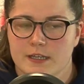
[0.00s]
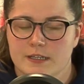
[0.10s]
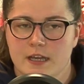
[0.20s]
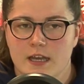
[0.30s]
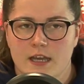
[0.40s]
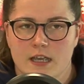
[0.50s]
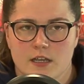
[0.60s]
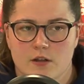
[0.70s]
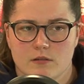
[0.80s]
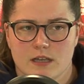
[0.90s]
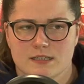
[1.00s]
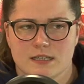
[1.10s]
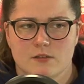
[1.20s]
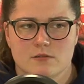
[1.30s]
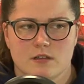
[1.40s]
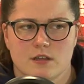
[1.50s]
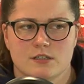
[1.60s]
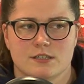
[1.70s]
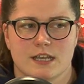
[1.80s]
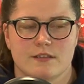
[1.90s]
And last night there was a lot of
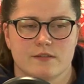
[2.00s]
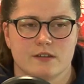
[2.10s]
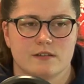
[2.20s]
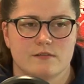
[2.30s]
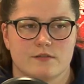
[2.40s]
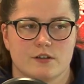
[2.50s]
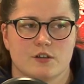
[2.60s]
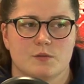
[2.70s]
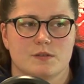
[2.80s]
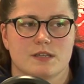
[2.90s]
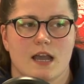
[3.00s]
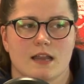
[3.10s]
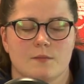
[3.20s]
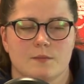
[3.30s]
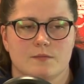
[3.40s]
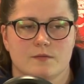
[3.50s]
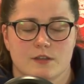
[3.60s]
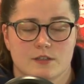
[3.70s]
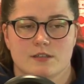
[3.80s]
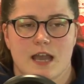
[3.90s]
stick for a group of
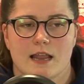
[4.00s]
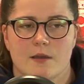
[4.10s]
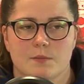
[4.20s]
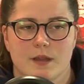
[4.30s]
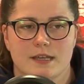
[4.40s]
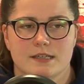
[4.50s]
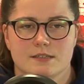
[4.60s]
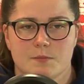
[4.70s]
the Thailand players,